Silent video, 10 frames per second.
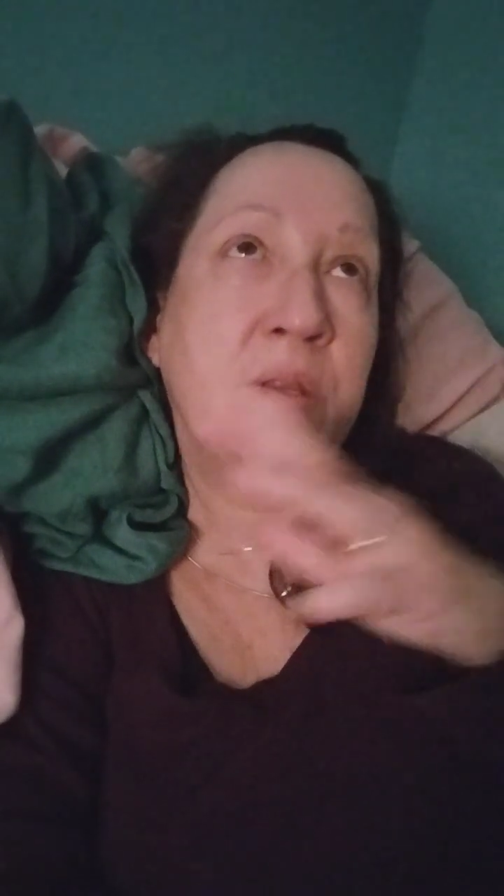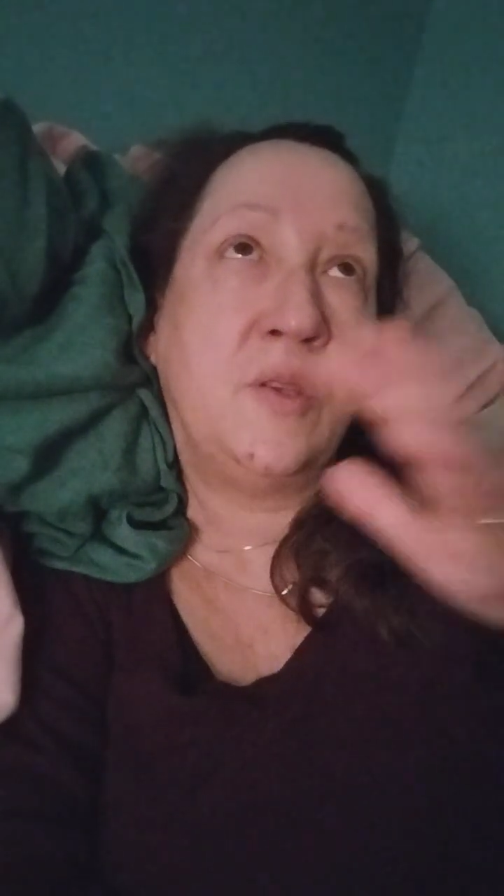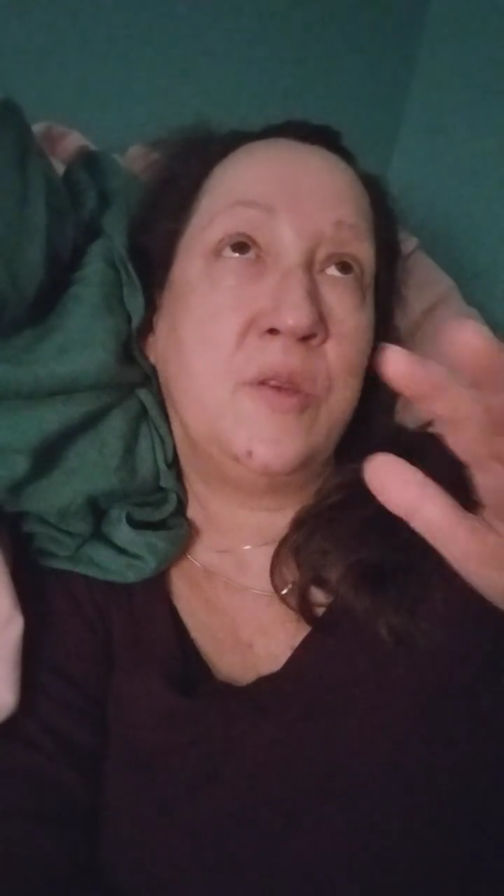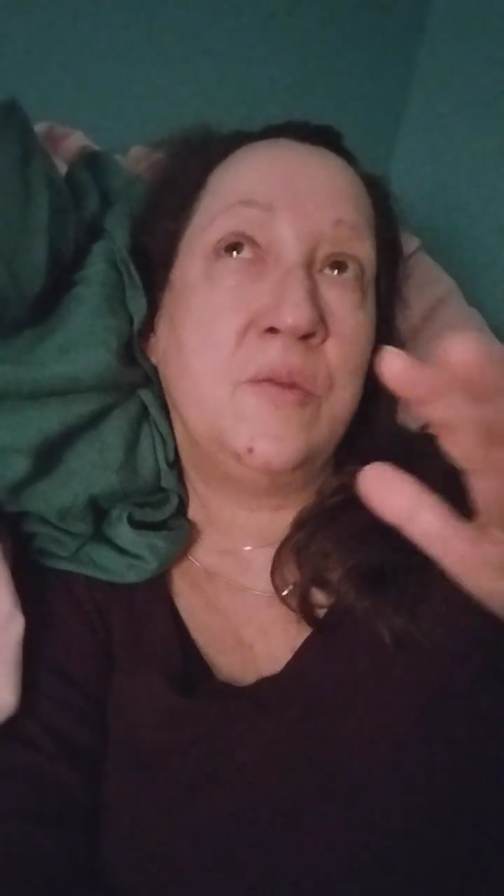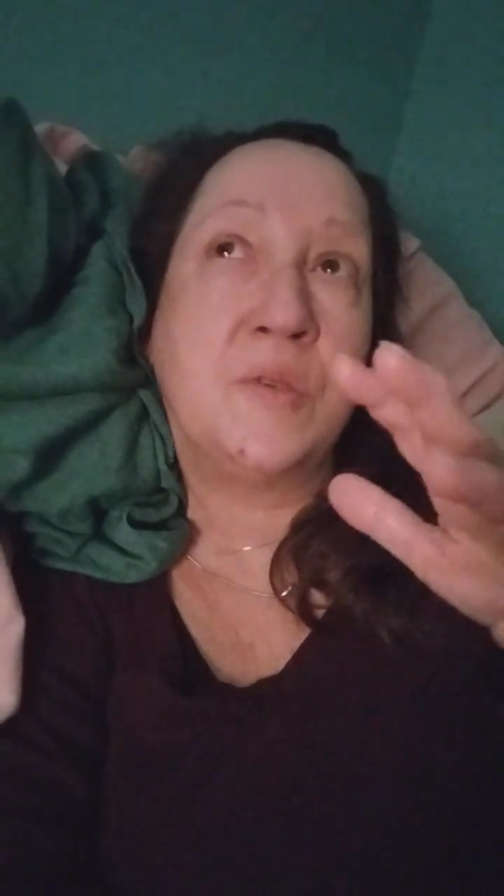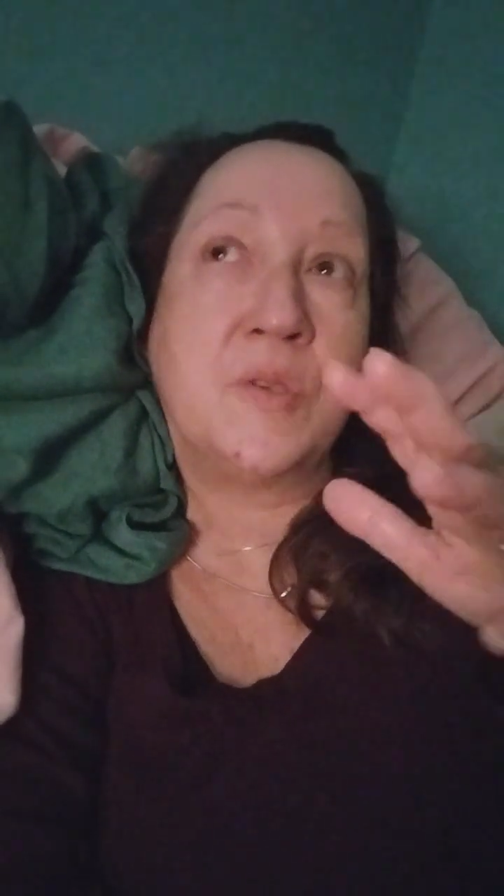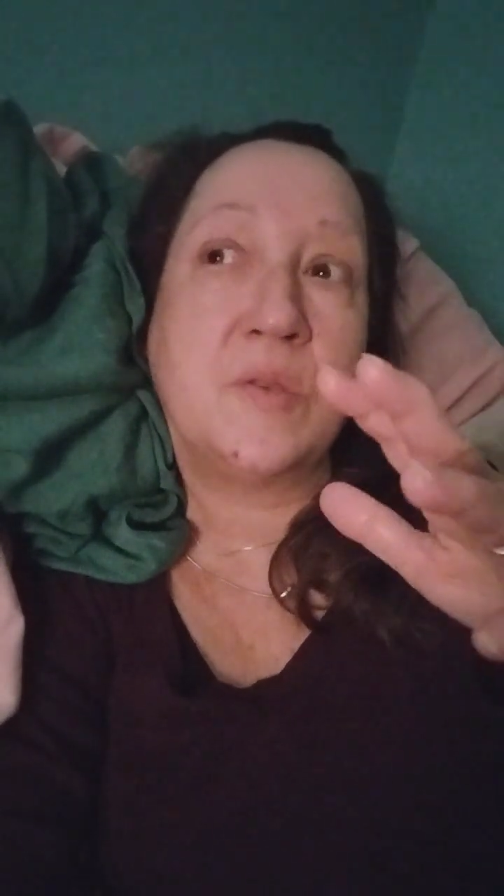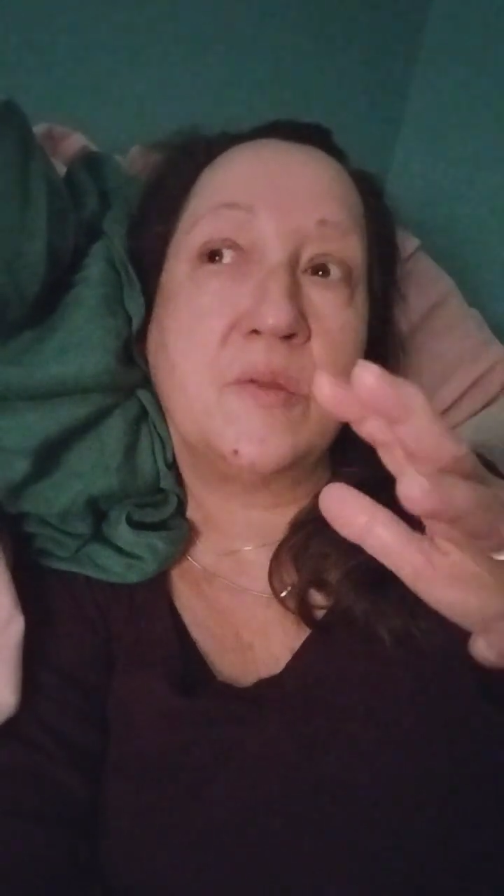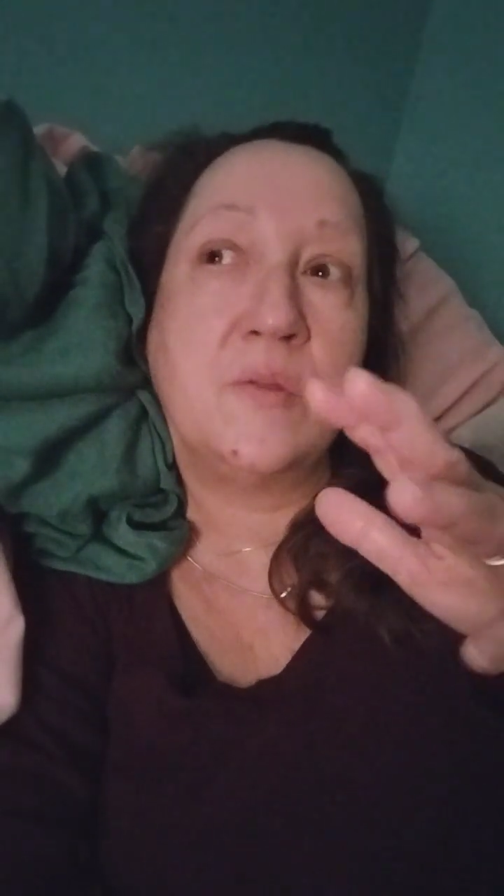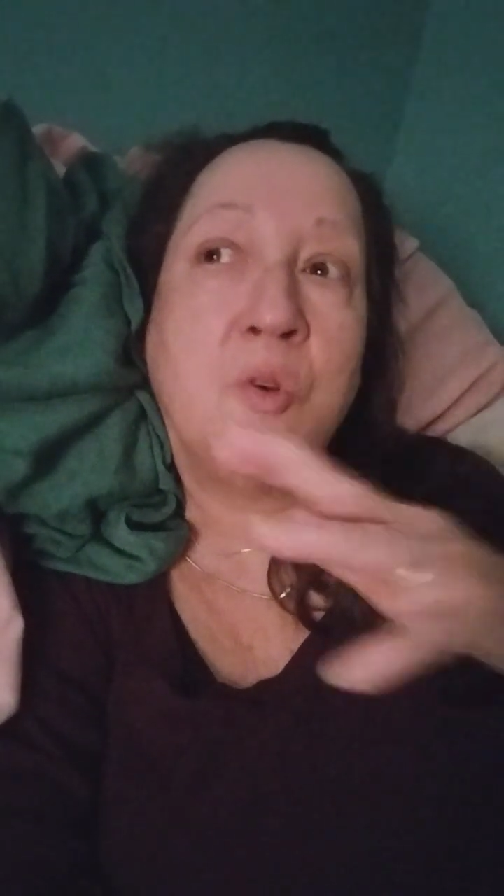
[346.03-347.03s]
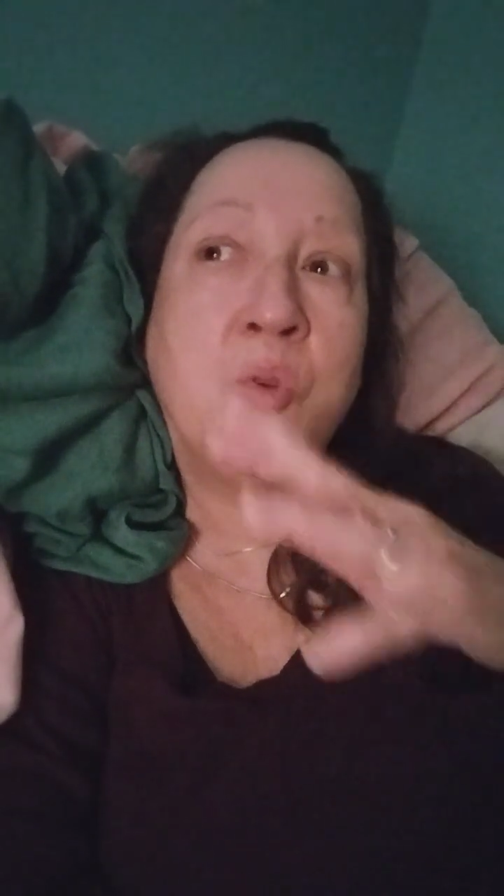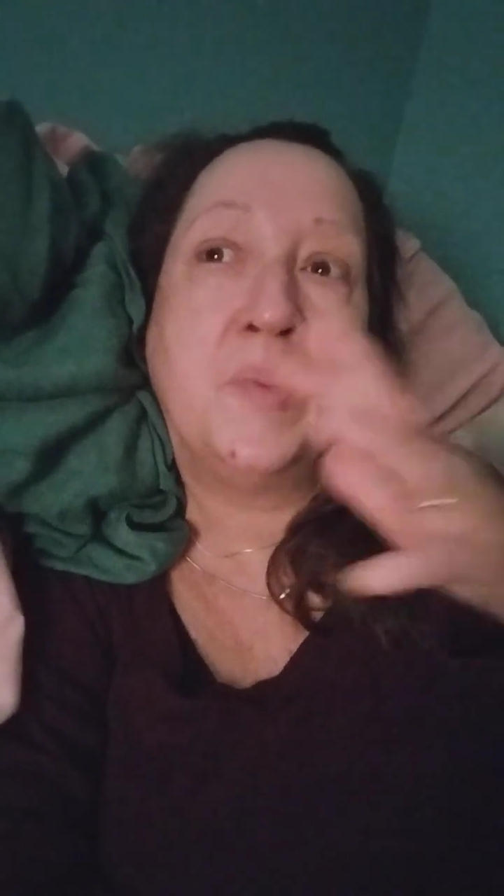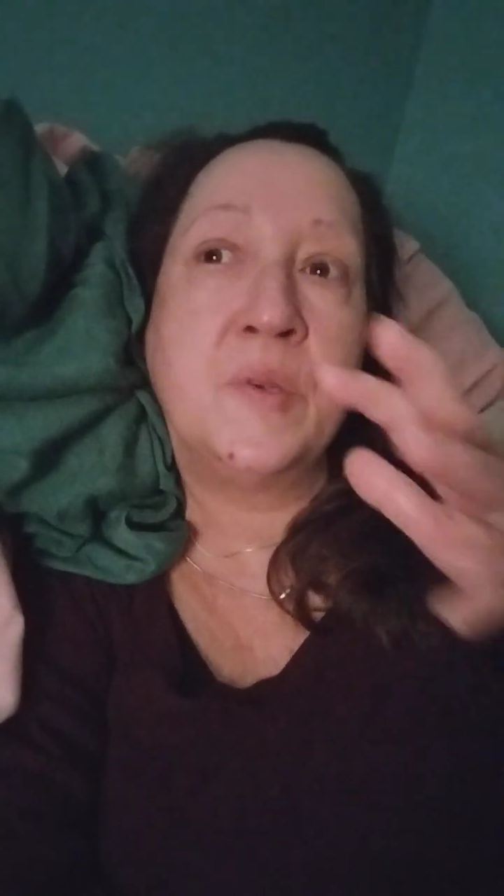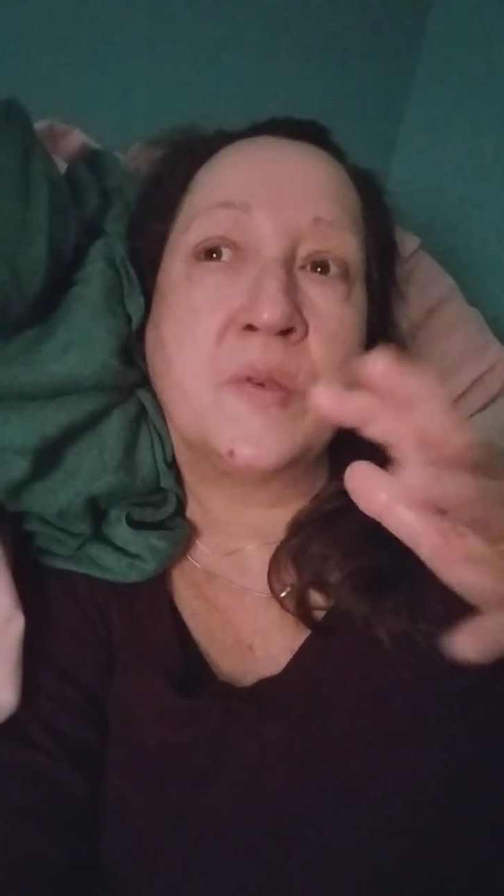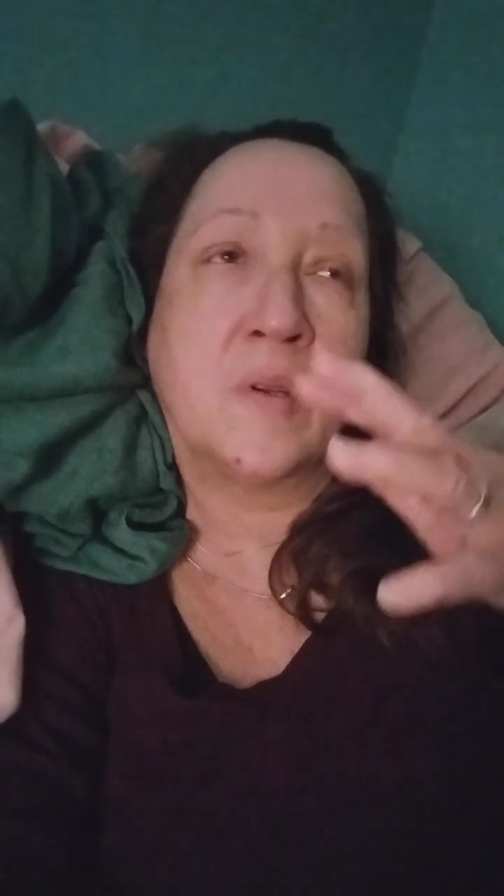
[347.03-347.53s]
huge
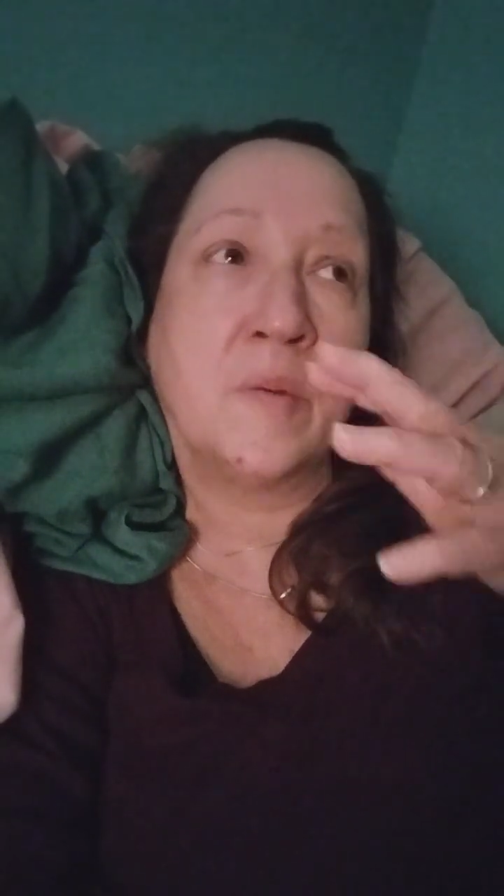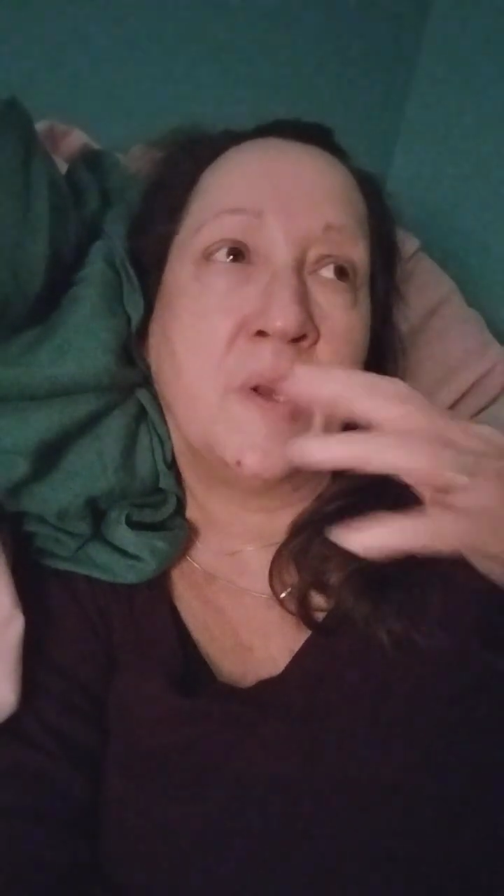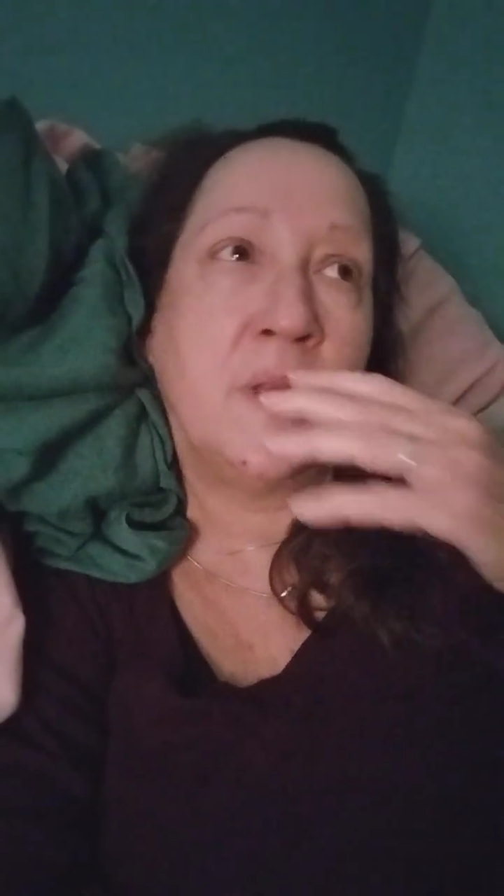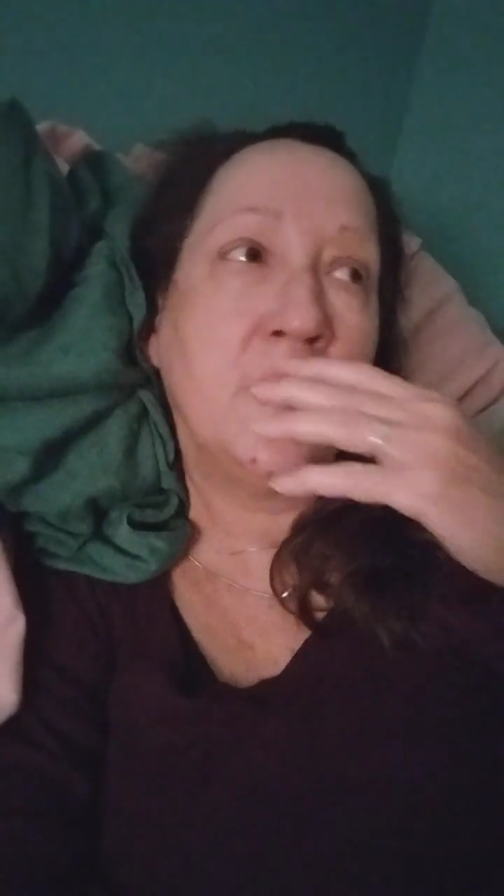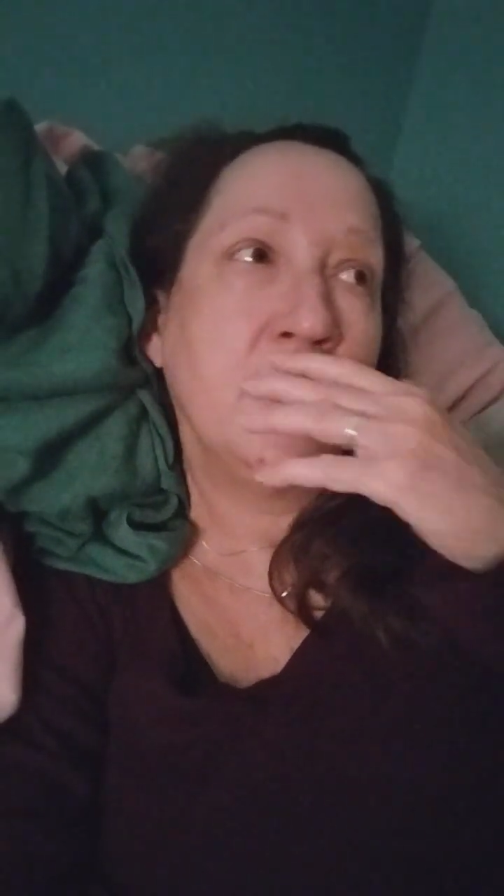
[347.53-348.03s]
open doorway.